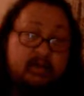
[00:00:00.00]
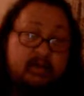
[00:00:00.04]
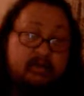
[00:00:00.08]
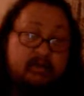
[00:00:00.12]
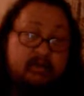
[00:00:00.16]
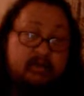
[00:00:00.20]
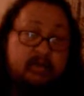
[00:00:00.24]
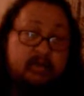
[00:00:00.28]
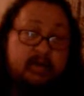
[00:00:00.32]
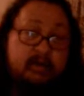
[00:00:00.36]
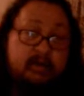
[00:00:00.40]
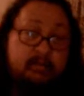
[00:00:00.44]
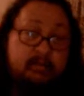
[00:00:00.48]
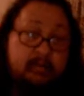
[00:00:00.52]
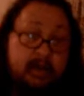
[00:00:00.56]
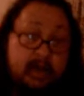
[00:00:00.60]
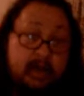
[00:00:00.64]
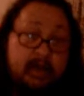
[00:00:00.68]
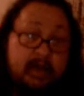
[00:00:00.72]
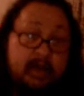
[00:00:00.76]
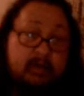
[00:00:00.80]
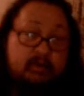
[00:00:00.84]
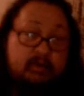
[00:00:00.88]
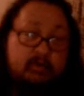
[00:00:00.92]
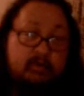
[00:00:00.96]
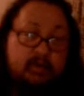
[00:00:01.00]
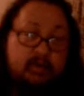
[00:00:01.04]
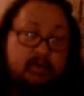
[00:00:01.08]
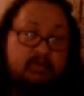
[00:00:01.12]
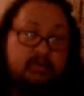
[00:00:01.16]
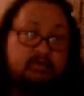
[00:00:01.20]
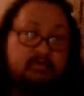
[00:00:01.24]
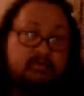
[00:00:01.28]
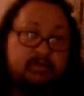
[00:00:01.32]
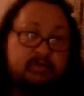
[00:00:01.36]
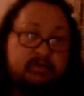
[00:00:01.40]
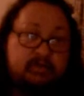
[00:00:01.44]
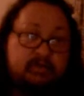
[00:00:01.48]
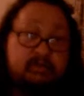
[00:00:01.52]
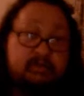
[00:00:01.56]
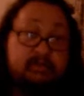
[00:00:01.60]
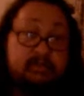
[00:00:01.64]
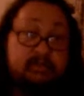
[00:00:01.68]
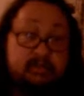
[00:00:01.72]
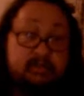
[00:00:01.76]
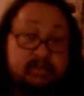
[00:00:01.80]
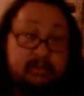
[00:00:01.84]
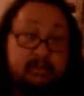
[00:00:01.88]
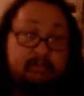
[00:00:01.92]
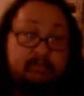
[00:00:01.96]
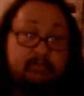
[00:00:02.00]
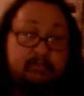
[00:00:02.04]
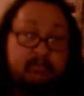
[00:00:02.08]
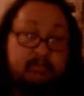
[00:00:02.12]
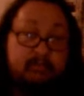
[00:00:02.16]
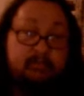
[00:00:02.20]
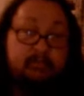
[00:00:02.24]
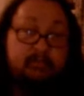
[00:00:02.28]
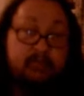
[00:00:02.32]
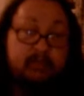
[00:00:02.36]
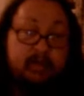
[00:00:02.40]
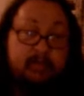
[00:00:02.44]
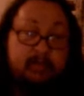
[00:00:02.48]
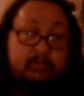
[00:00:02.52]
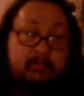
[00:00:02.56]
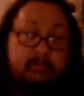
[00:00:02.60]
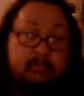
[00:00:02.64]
So I am not going to just zip through them.